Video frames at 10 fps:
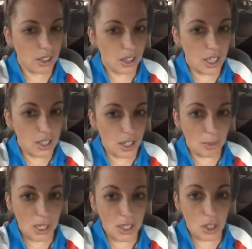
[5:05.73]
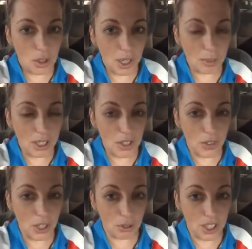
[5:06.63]
it's going to be extremely
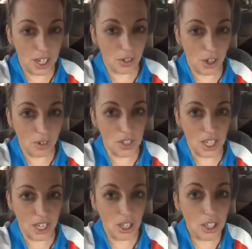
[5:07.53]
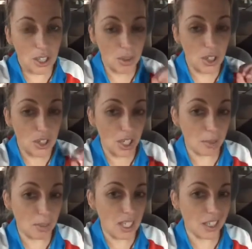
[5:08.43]
difficult to have a conversation because we're just going to
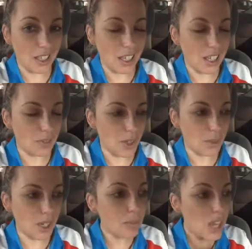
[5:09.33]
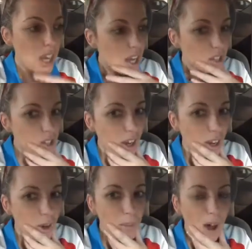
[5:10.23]
be yelling at everyone.
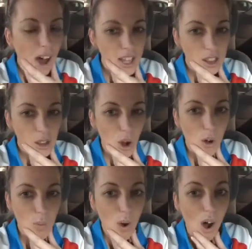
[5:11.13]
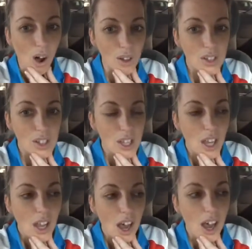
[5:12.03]
So my thought was,
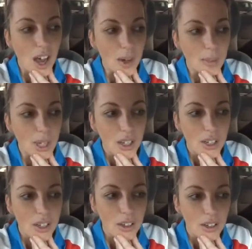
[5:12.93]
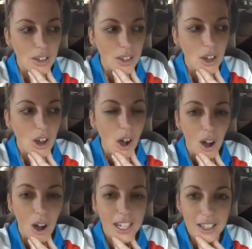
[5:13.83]
I
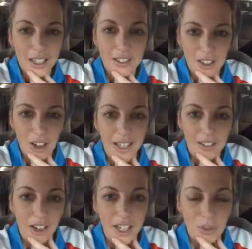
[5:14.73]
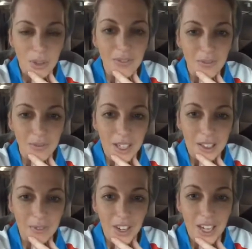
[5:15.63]
think that I'd like to
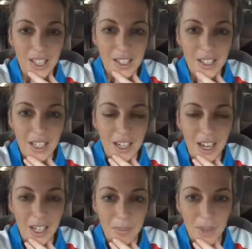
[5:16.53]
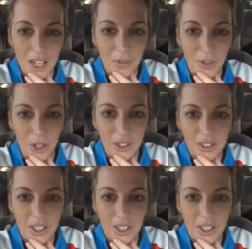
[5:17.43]
invest in a megaphone